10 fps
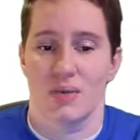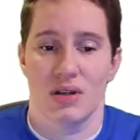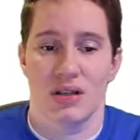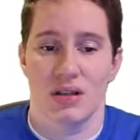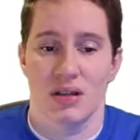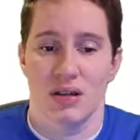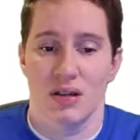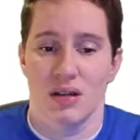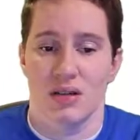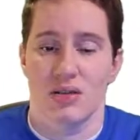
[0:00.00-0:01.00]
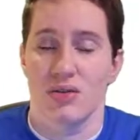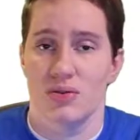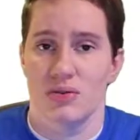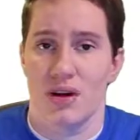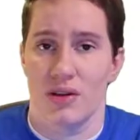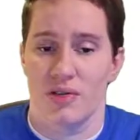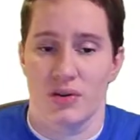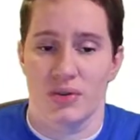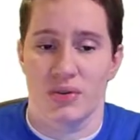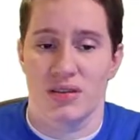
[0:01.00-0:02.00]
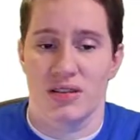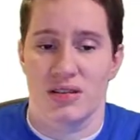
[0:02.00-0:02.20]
we used on the first one,